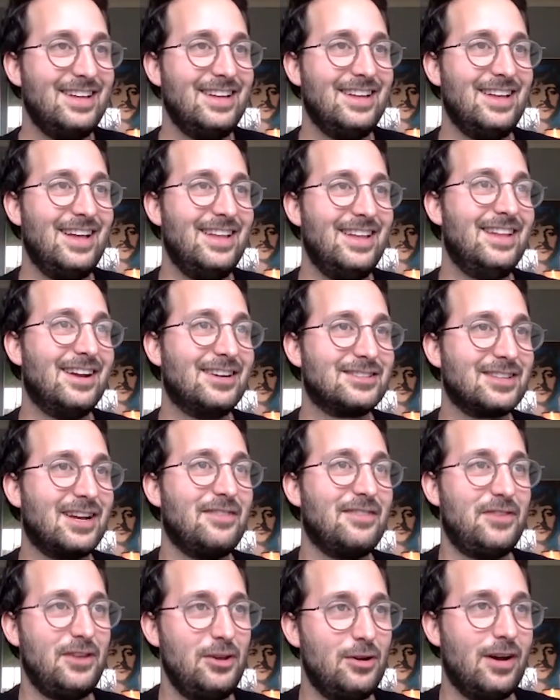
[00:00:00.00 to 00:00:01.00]
And there's like a
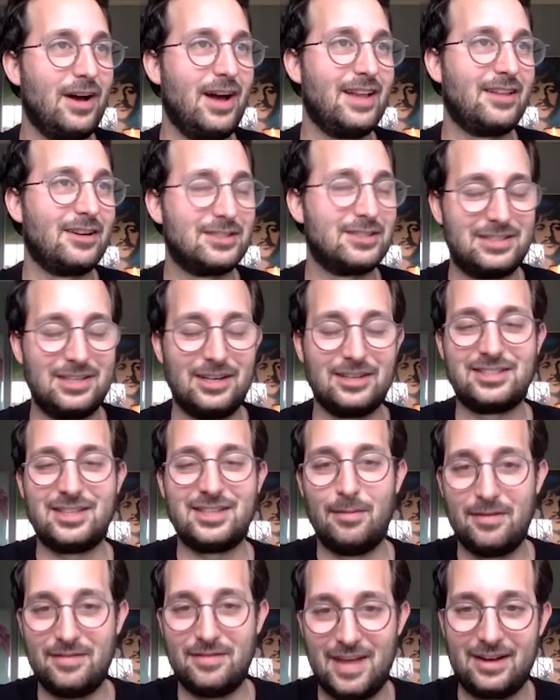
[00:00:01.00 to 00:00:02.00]
few, like there's still some
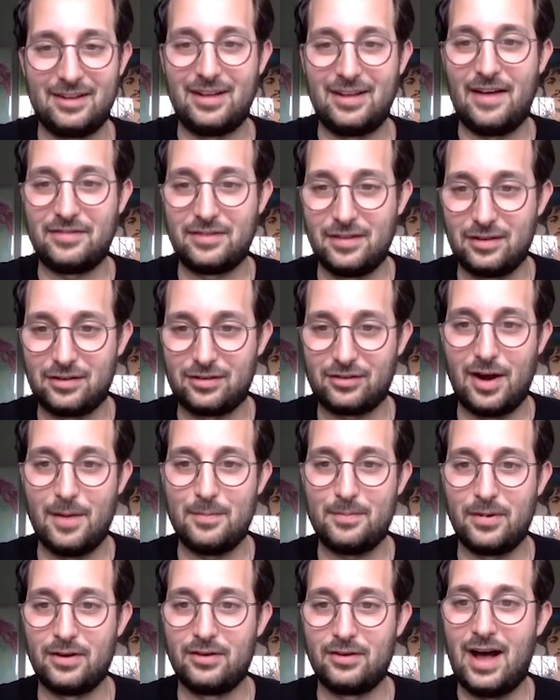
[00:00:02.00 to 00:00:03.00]
of that left in the script,
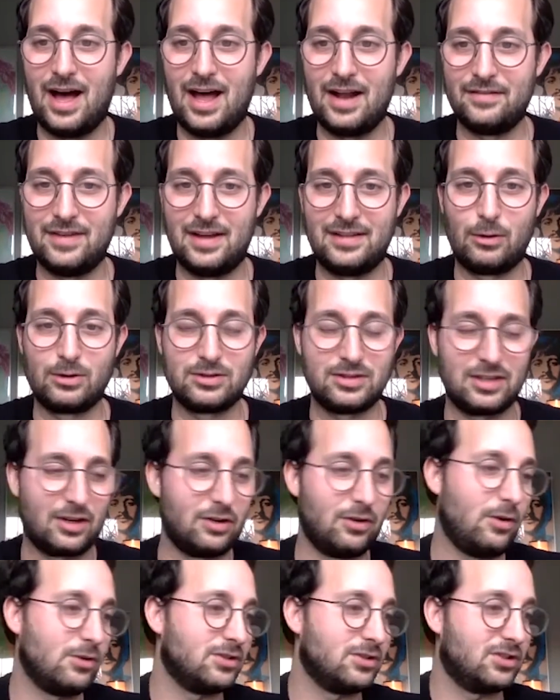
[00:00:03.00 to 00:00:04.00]
but a lot of that, there was like a
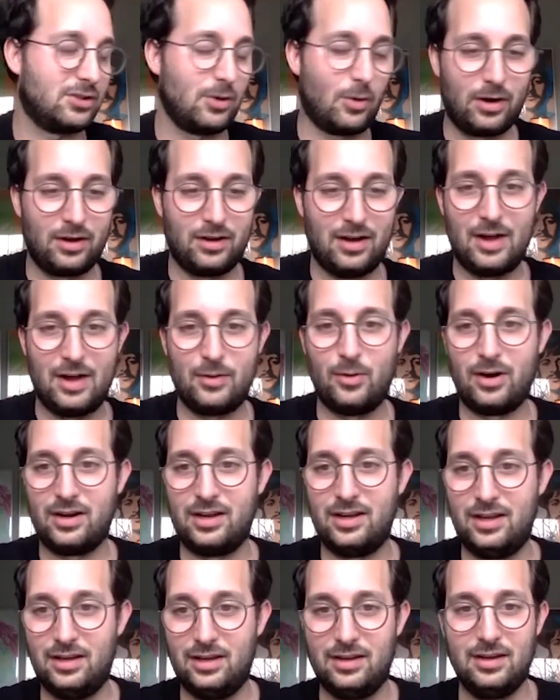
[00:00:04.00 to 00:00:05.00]
whole storyline where
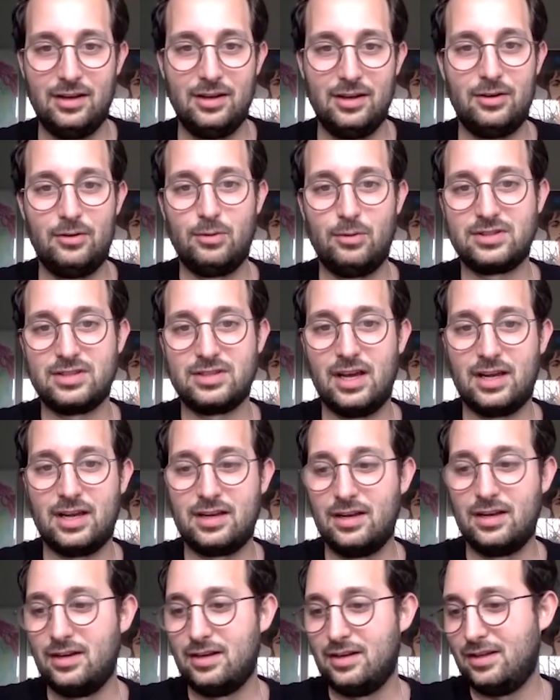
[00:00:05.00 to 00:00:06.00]
he was like,
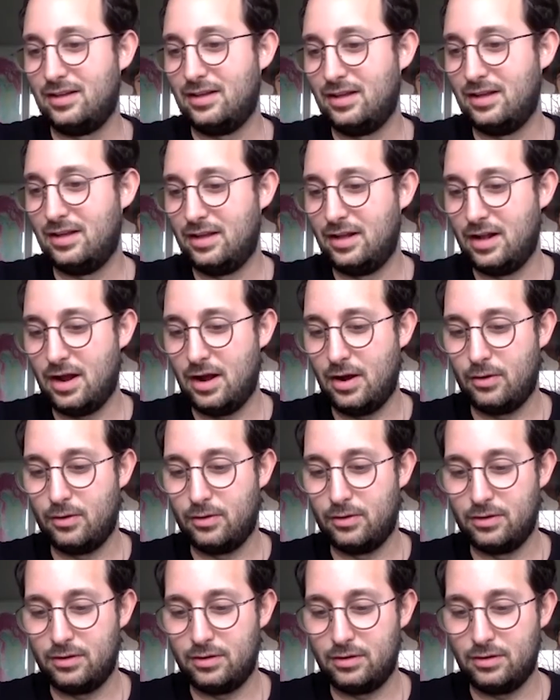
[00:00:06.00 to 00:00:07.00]
you know,
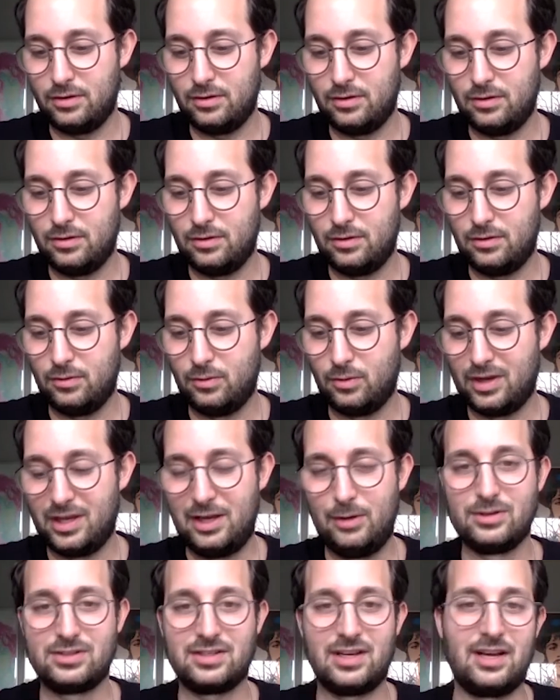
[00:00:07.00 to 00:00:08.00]
where he
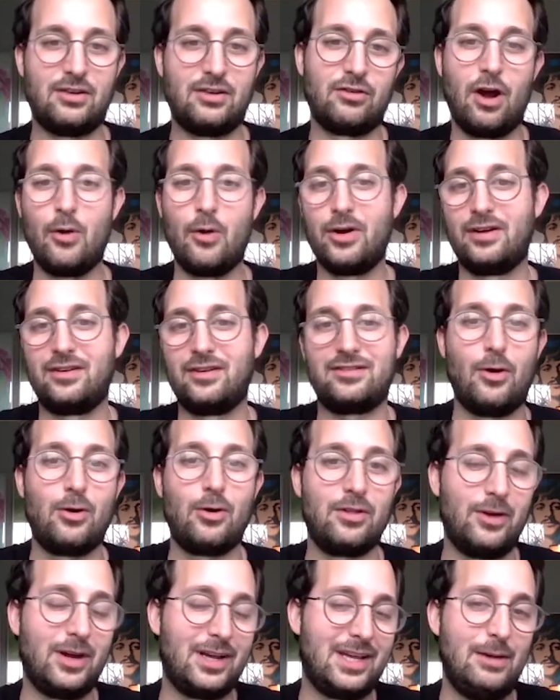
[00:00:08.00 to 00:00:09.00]
was like growing slower,
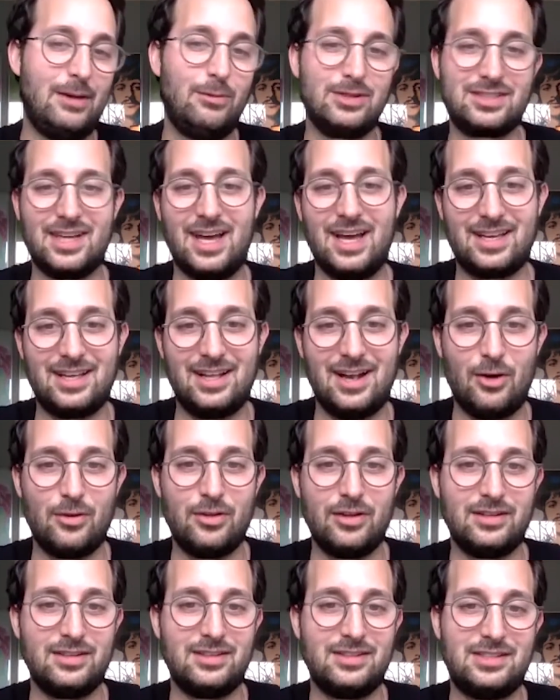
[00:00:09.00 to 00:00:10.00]
like he was like, you know,
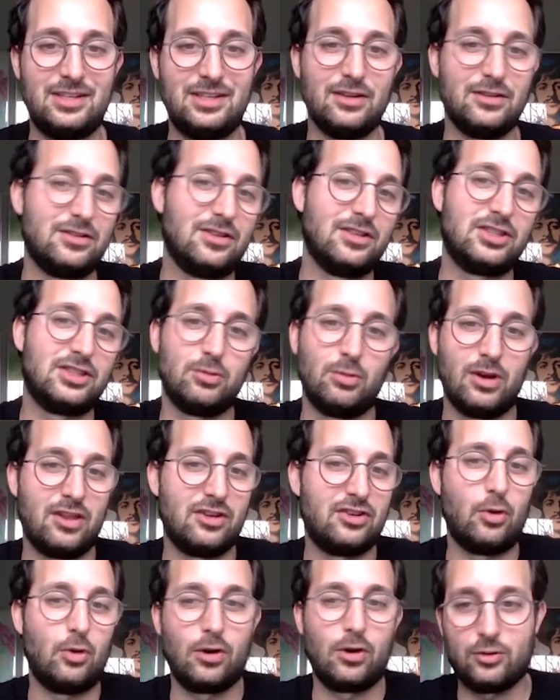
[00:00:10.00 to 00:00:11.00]
still one of the
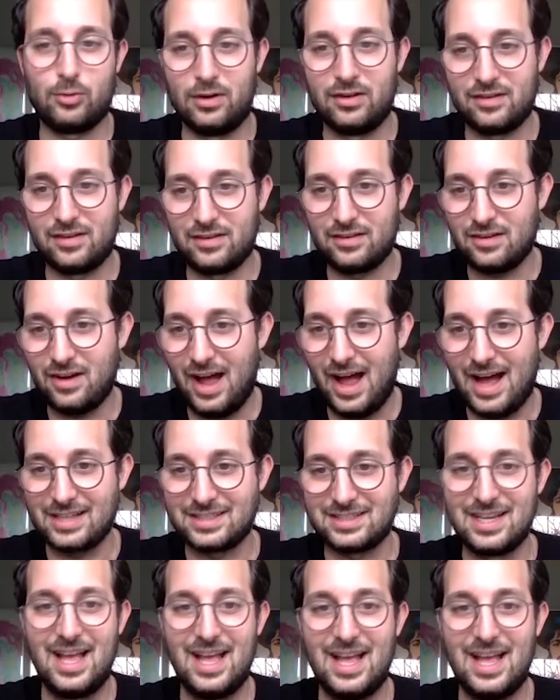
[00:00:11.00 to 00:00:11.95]
shortest ones in his class.